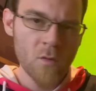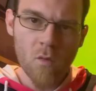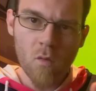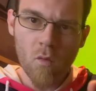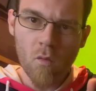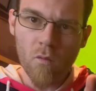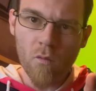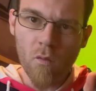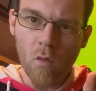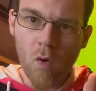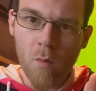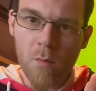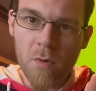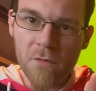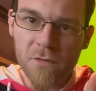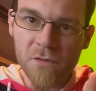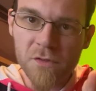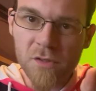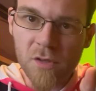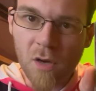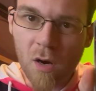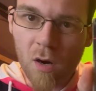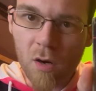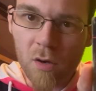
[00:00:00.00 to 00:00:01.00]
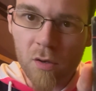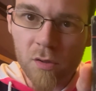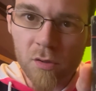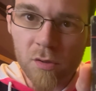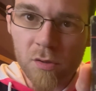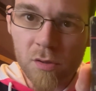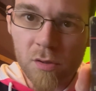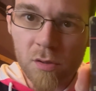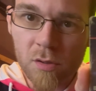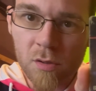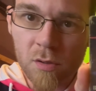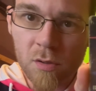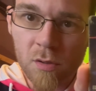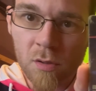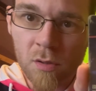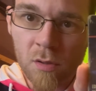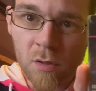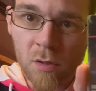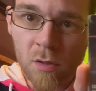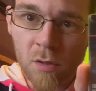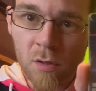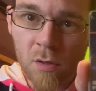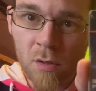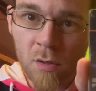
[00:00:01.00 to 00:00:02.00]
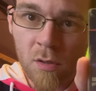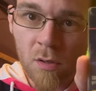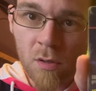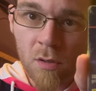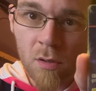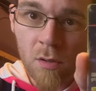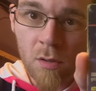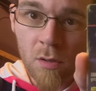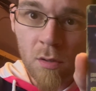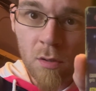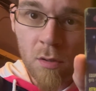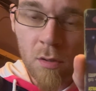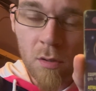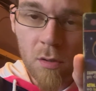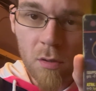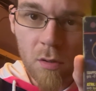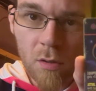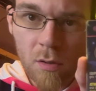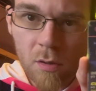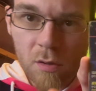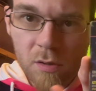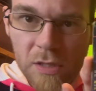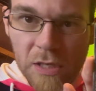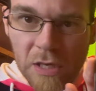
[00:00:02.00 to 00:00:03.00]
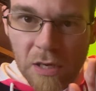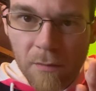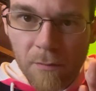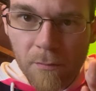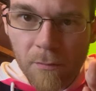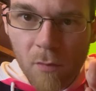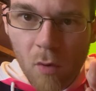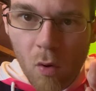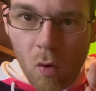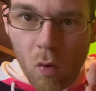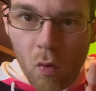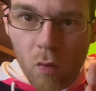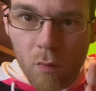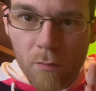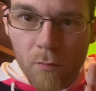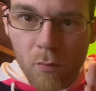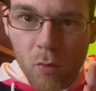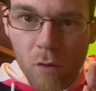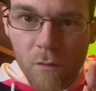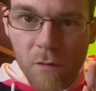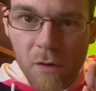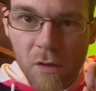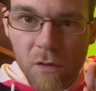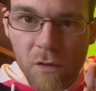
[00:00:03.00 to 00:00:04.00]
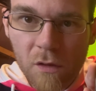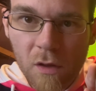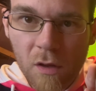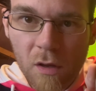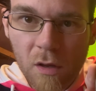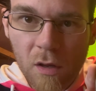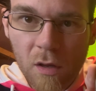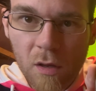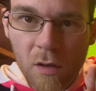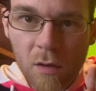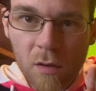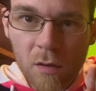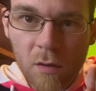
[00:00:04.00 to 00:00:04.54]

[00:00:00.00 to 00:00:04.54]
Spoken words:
Robe of Stars. It's like an old movie thingy.